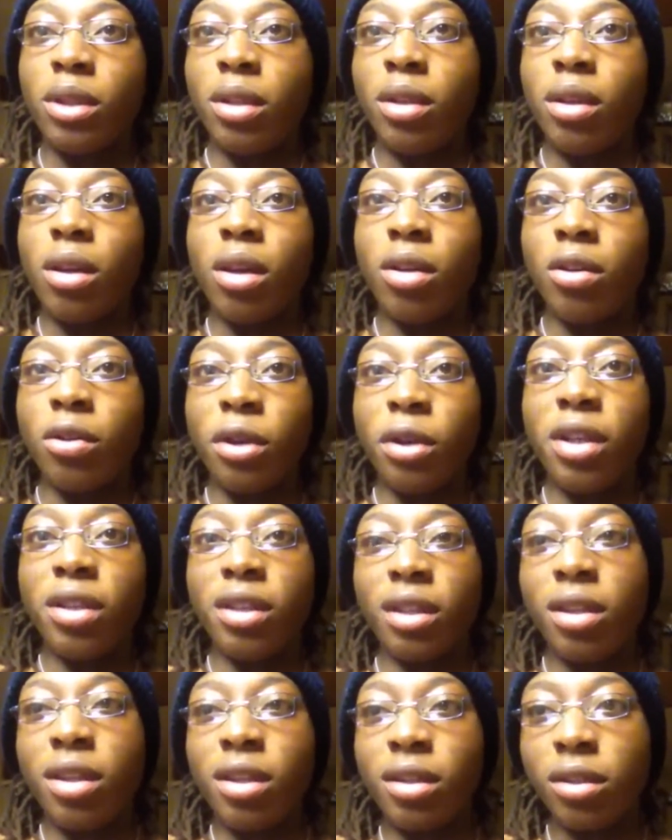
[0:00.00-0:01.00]
agree
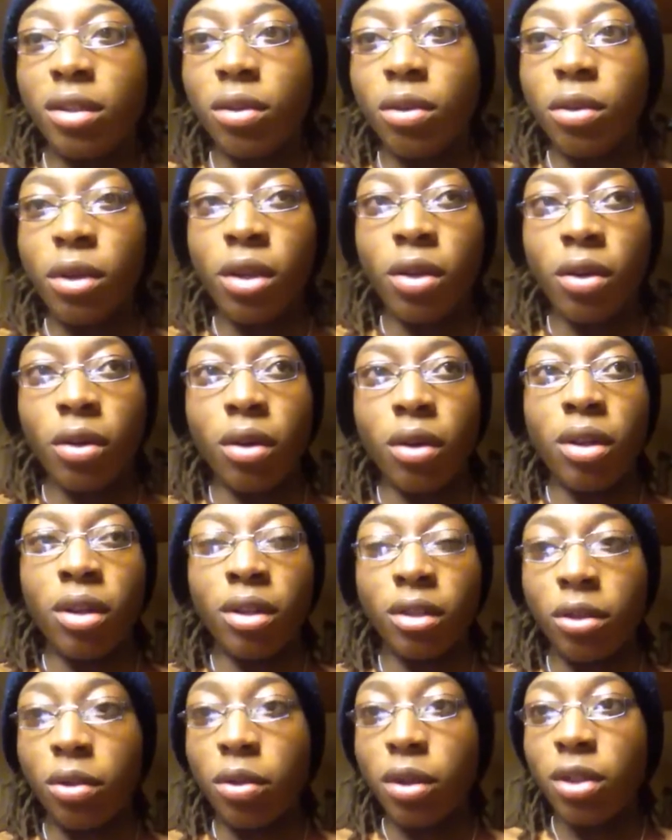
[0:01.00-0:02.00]
to disagree or
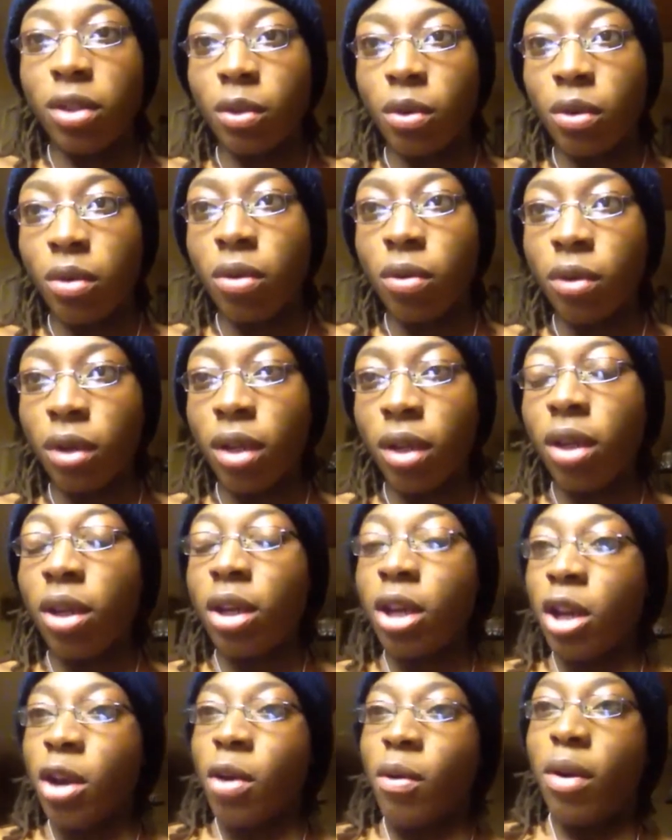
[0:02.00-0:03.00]
disagree to agree,
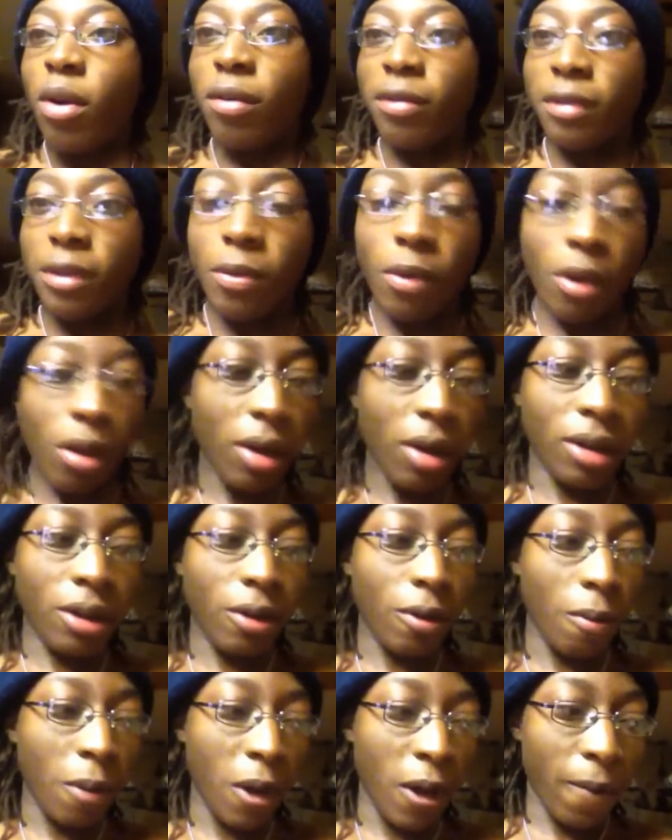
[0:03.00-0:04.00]
whatever you want to
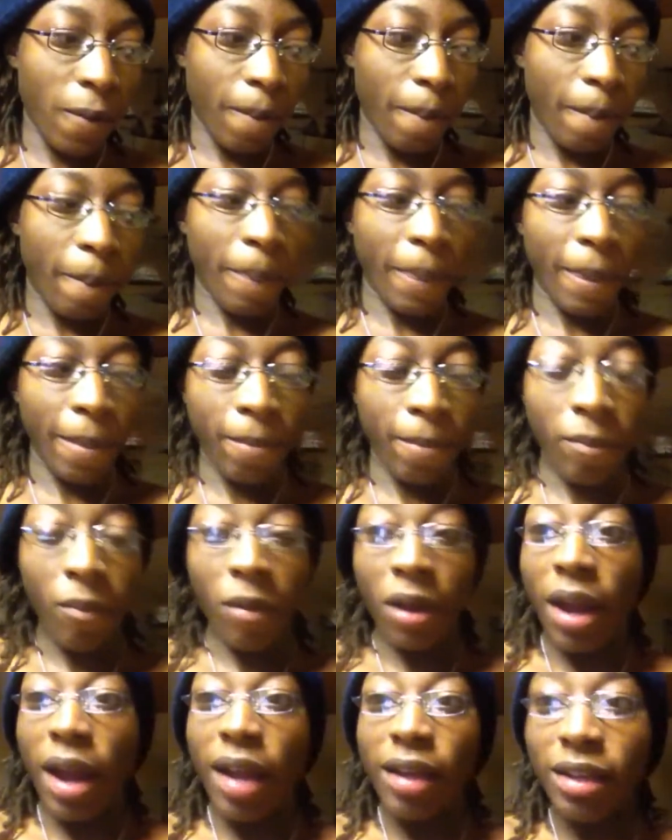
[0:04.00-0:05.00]
do. But
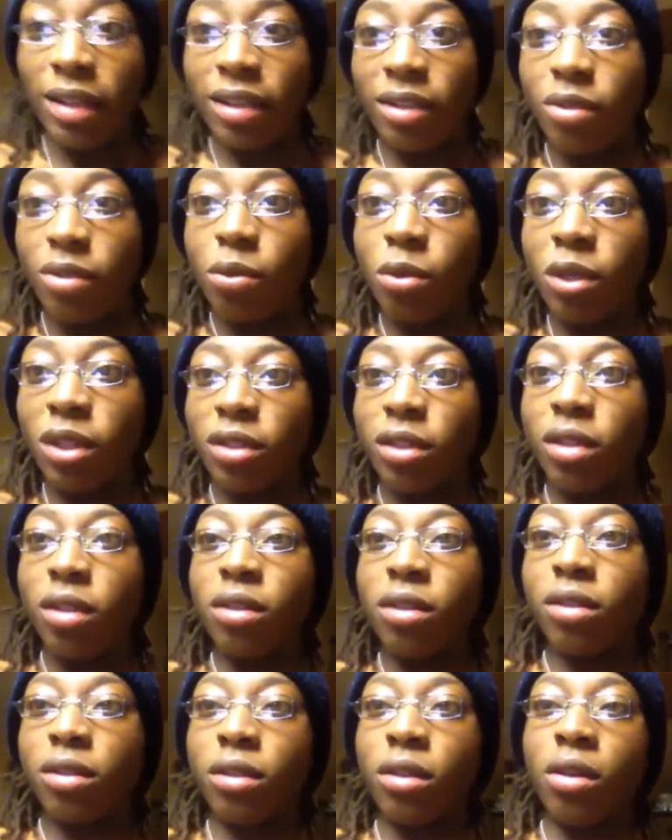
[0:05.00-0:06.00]
I did do
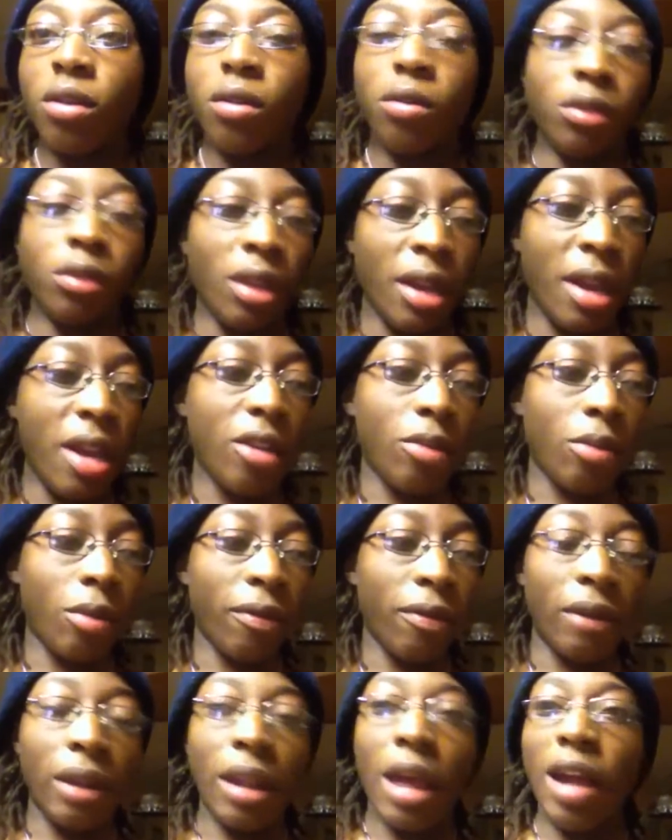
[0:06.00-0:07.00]
research on things
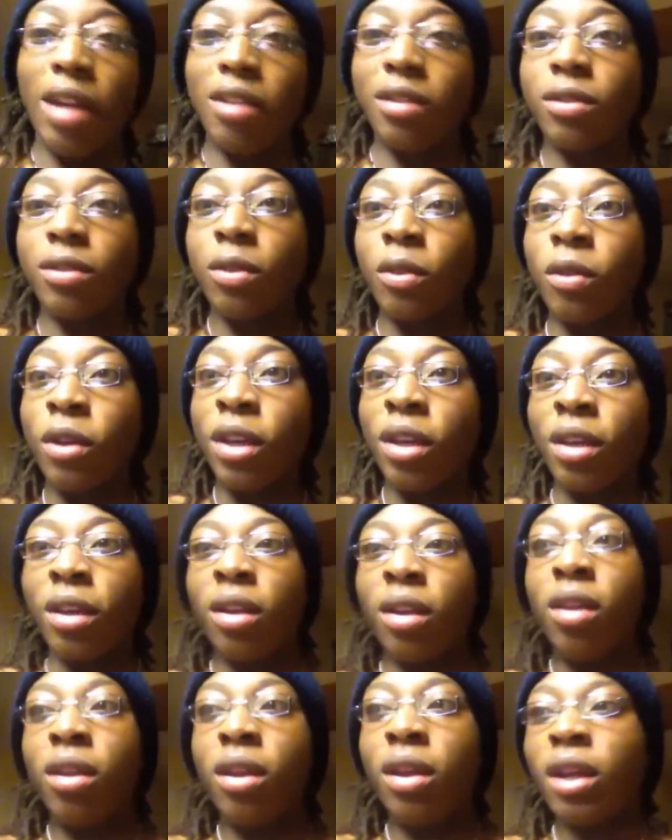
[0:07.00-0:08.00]
with a lot of soy in
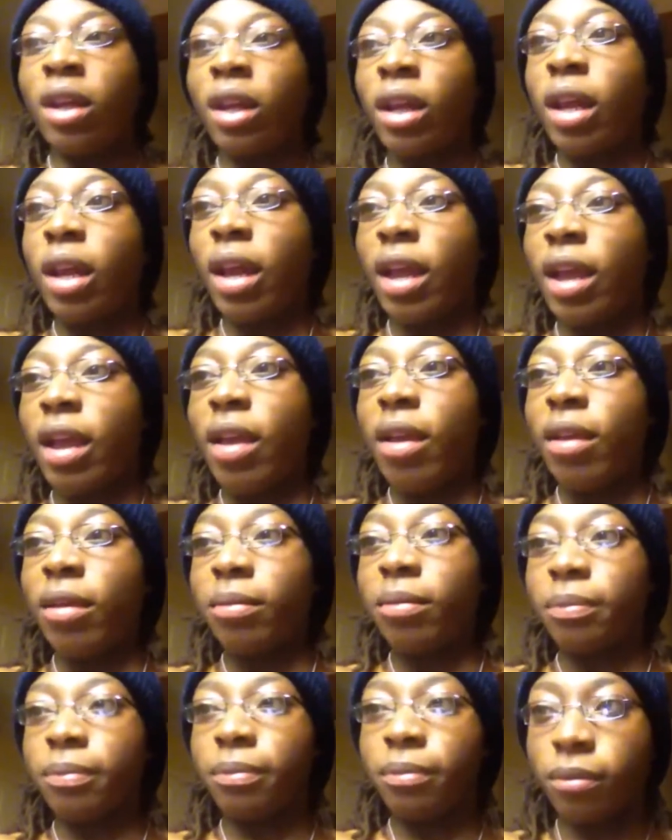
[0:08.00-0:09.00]
it,
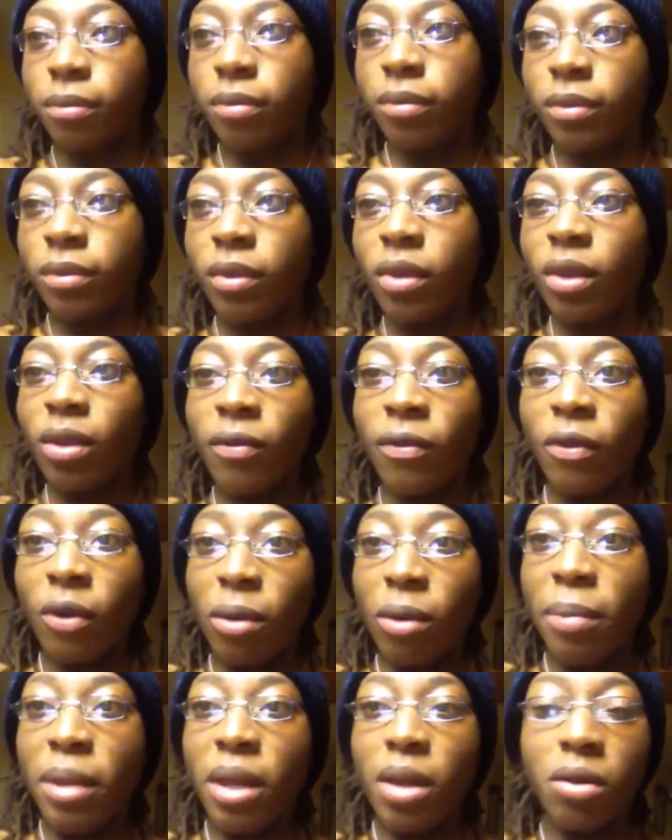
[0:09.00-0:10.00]
and for
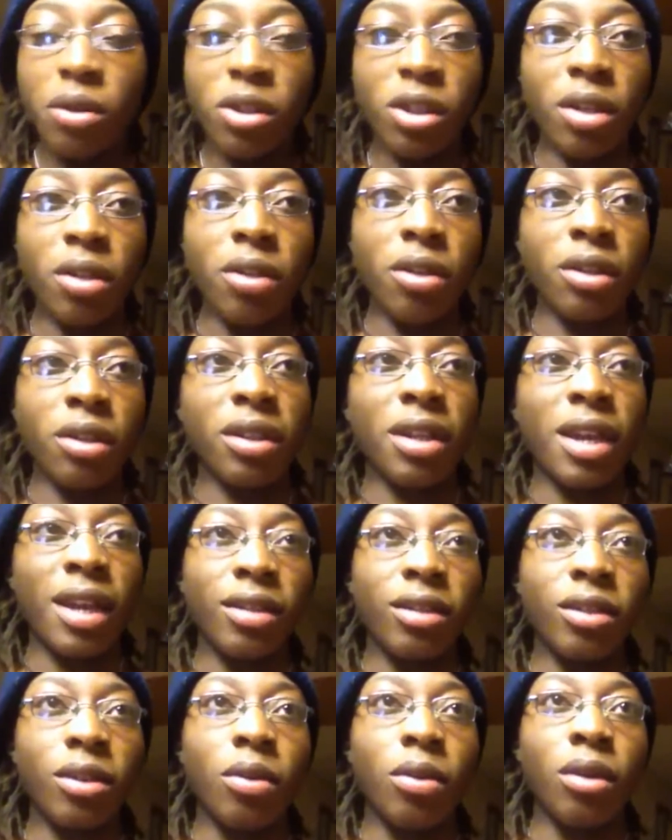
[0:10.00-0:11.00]
the male gender, it's not
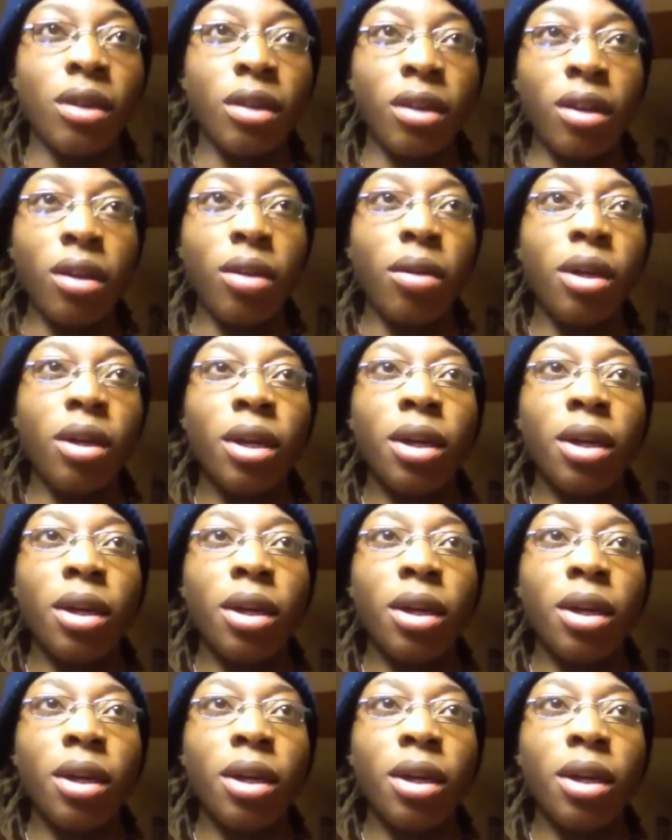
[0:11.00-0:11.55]
so good